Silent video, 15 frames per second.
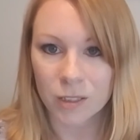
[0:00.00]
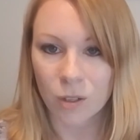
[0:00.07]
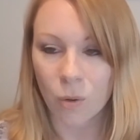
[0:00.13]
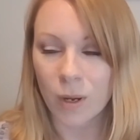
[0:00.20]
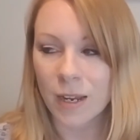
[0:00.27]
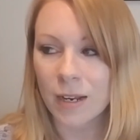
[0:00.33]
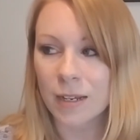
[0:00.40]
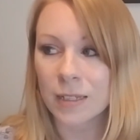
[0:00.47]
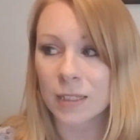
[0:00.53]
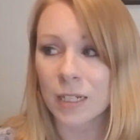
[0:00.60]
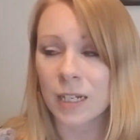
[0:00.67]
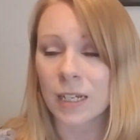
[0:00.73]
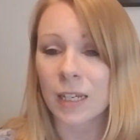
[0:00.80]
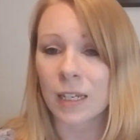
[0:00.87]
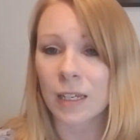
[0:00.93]
So it is
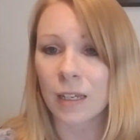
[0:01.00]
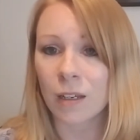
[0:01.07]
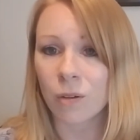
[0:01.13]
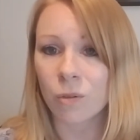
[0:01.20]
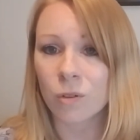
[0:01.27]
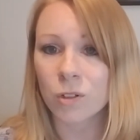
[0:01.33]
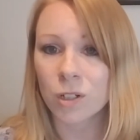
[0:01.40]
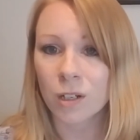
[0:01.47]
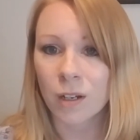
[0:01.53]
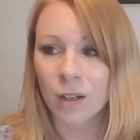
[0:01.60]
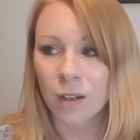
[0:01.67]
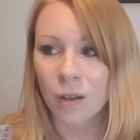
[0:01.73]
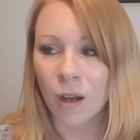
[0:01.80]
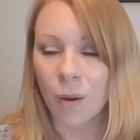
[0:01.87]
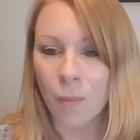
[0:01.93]
a huge
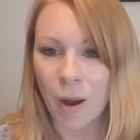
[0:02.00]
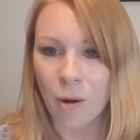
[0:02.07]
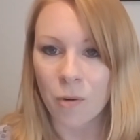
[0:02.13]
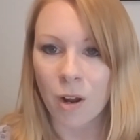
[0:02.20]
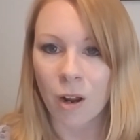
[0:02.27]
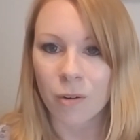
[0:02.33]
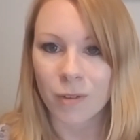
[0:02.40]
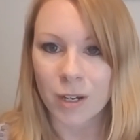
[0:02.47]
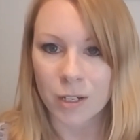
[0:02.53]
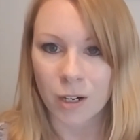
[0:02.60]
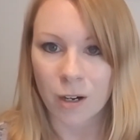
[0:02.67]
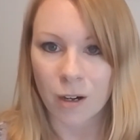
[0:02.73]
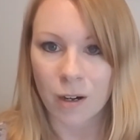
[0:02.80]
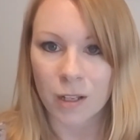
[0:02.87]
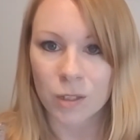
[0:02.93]
amount on return.